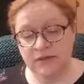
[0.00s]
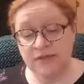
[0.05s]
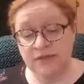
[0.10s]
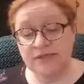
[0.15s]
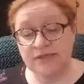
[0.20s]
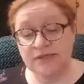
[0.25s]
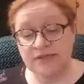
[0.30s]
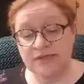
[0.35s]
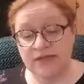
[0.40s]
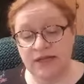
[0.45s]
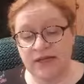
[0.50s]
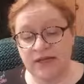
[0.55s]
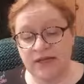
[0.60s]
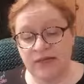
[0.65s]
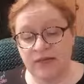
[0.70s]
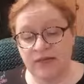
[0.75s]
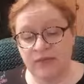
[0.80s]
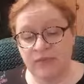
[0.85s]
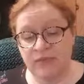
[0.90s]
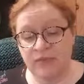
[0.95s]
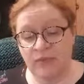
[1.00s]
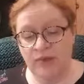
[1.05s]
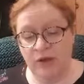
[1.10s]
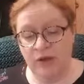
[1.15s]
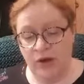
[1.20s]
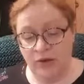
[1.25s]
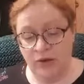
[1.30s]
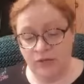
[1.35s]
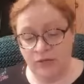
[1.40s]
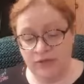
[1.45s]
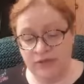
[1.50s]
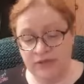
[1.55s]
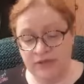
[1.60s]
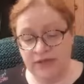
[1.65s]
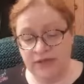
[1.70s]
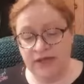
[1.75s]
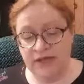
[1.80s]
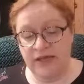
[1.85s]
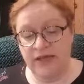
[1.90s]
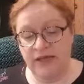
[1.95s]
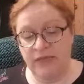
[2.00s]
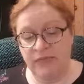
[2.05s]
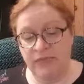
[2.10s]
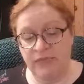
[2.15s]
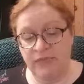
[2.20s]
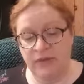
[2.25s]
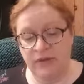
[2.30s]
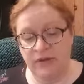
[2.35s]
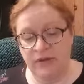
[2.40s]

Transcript: Sleep, O oh sleep,